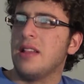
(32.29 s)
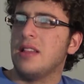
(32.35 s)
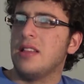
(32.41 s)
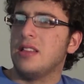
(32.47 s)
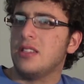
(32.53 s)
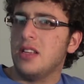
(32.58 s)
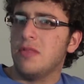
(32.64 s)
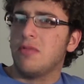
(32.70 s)

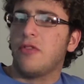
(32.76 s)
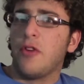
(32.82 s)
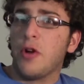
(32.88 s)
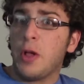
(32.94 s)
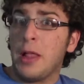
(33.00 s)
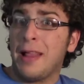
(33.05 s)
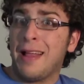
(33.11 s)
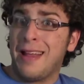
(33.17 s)
This seems
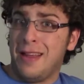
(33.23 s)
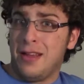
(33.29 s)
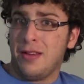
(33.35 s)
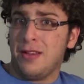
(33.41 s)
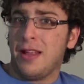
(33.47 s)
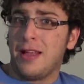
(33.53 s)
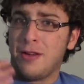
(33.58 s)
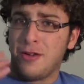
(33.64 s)
fairly
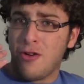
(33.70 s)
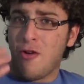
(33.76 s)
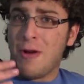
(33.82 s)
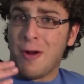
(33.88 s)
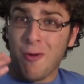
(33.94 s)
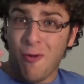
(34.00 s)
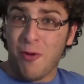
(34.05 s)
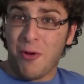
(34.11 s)
late, like
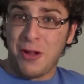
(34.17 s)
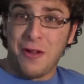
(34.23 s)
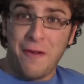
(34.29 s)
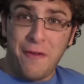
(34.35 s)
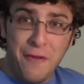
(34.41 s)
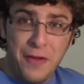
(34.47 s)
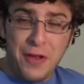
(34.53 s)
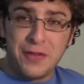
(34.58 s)
going all the way to
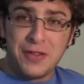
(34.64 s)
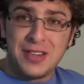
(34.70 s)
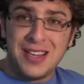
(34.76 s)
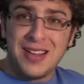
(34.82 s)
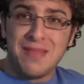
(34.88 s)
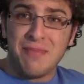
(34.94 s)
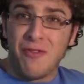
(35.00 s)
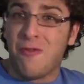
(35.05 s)

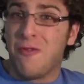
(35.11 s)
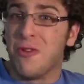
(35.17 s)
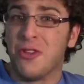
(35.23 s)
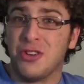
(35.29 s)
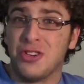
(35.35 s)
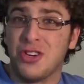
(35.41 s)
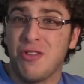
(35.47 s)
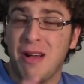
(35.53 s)
15 before
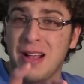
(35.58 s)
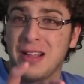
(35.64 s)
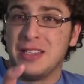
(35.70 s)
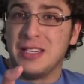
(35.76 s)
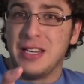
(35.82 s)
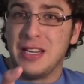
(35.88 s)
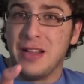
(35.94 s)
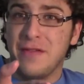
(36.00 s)
the show
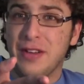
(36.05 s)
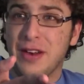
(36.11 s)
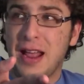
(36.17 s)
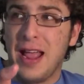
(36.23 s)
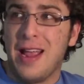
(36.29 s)
hasn't even